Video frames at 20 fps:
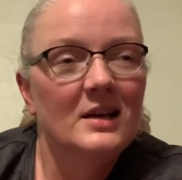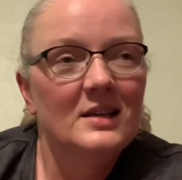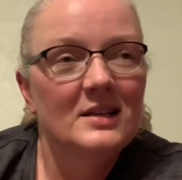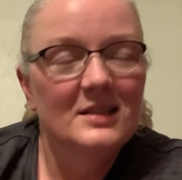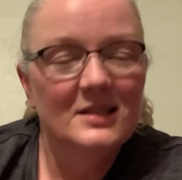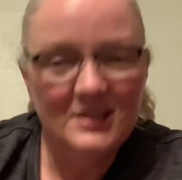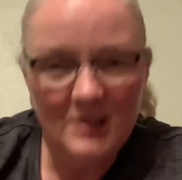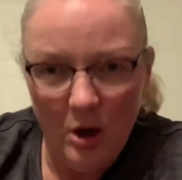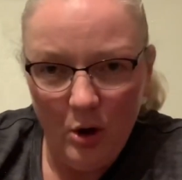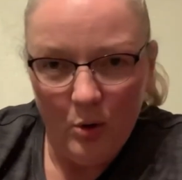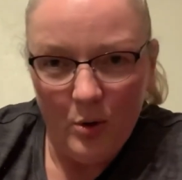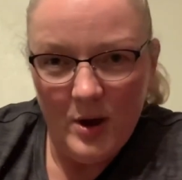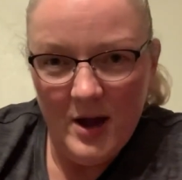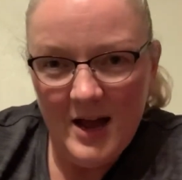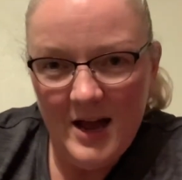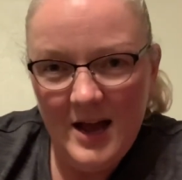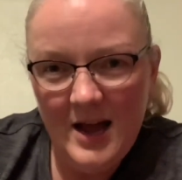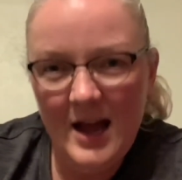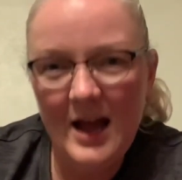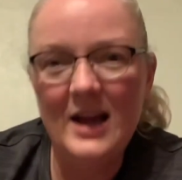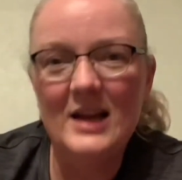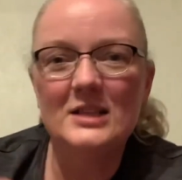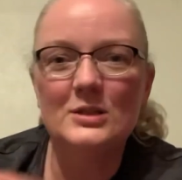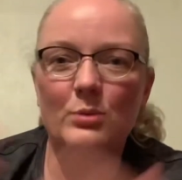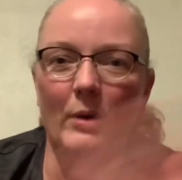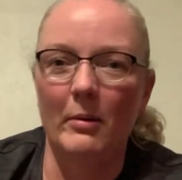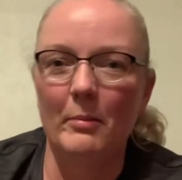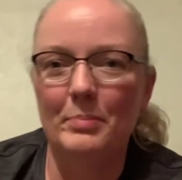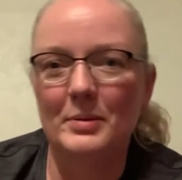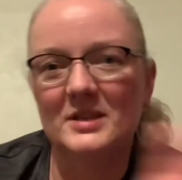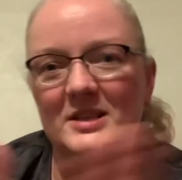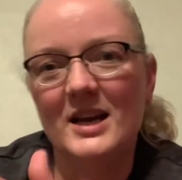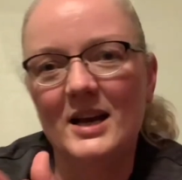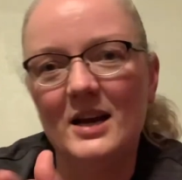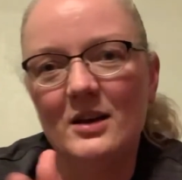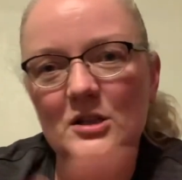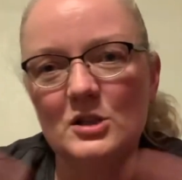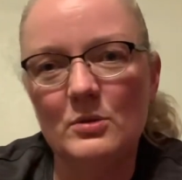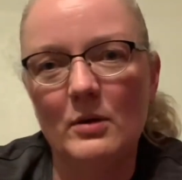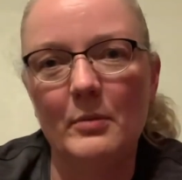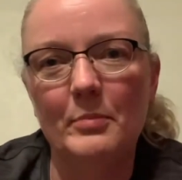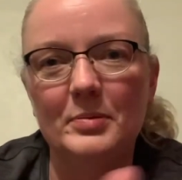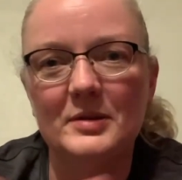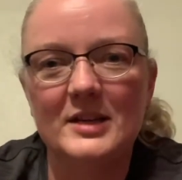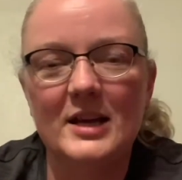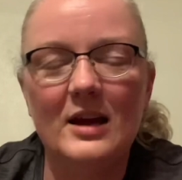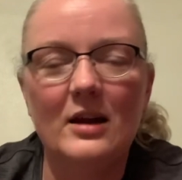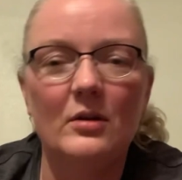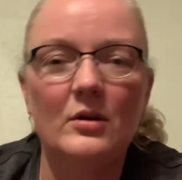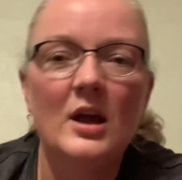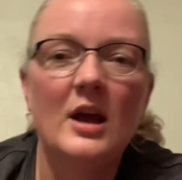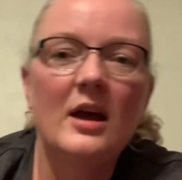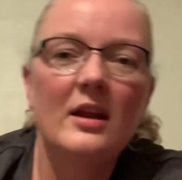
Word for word: So I swam up and down, swam up and down.